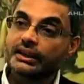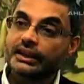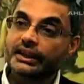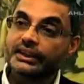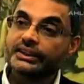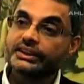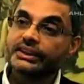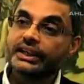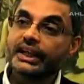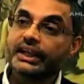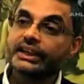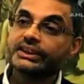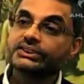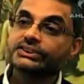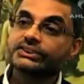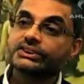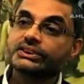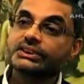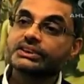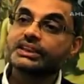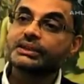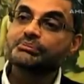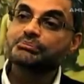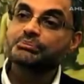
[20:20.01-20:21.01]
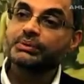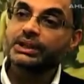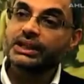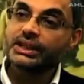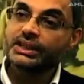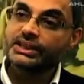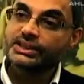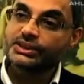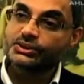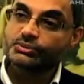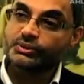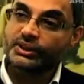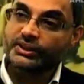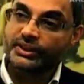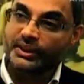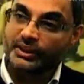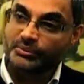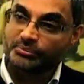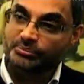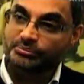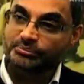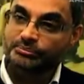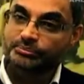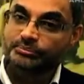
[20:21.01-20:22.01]
and the angels are pleased with
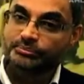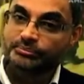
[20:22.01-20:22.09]
him